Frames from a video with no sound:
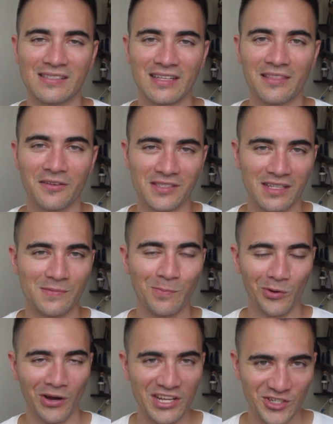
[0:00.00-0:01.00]
is that there's this
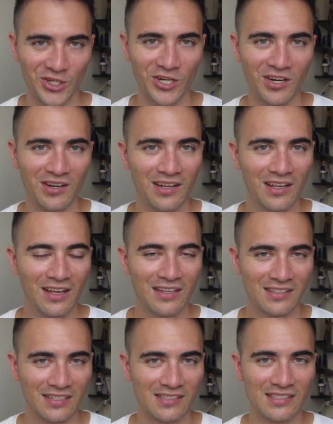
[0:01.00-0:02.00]
pressure
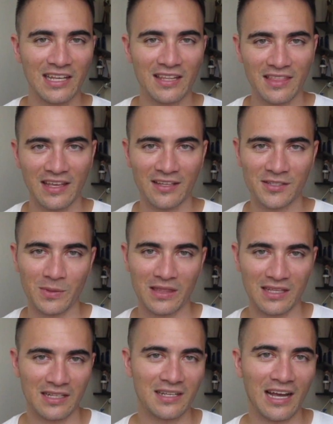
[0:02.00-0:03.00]
to see things
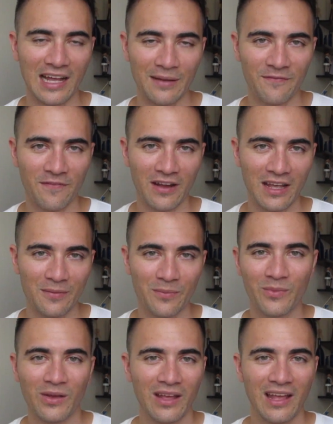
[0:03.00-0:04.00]
within a time
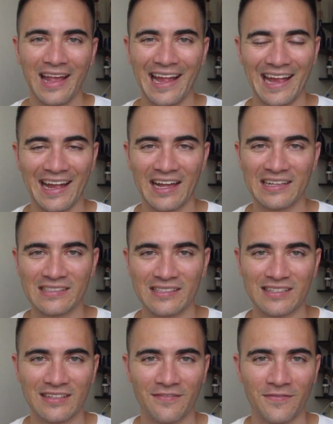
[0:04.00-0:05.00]
frame,
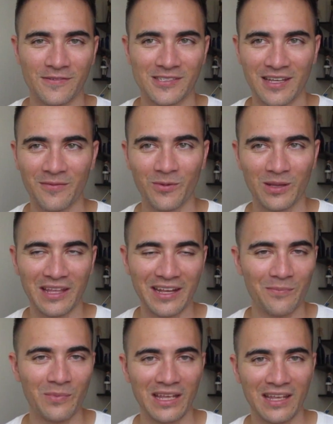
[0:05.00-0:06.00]
and for someone
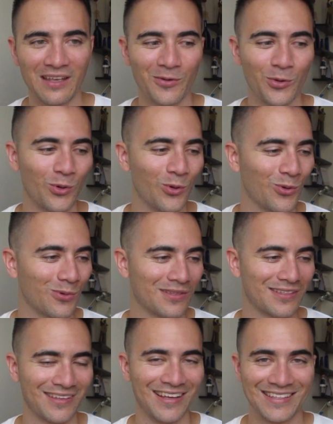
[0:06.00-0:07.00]
like me who
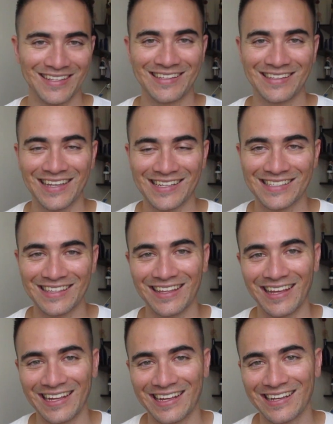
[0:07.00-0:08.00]
doesn't
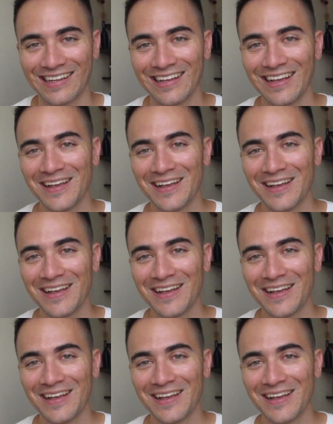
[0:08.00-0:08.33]
like